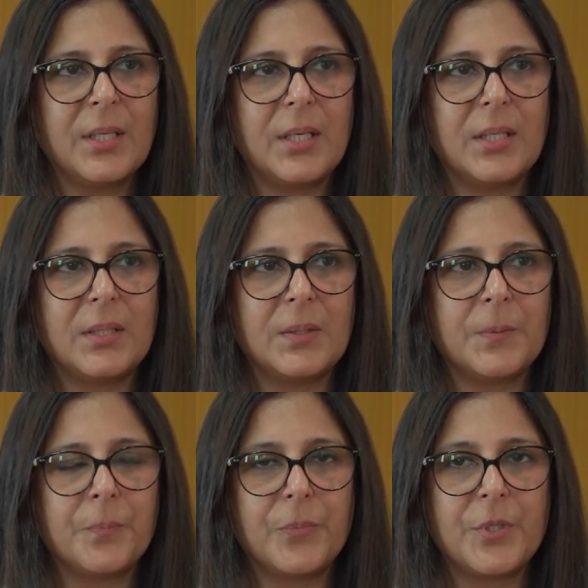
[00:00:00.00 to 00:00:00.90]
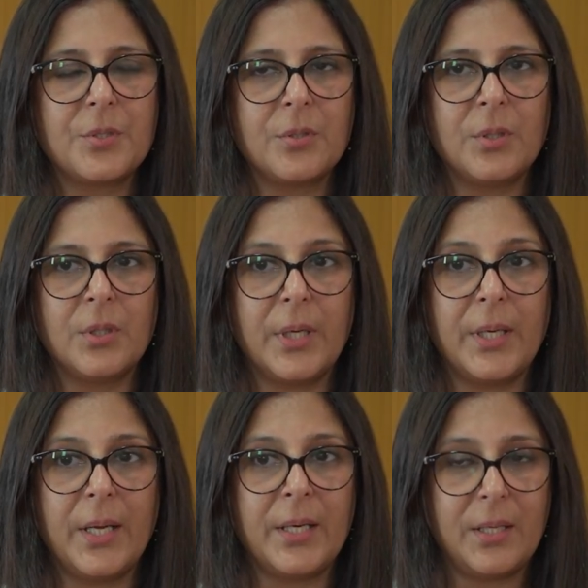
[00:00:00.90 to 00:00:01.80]
Uh,
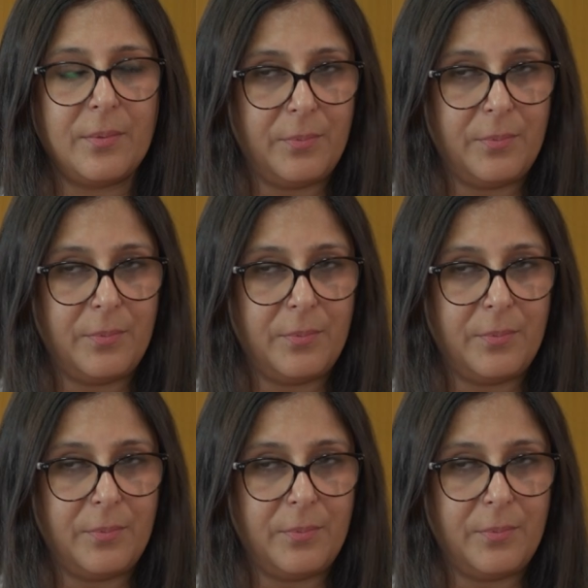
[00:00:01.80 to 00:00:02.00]
and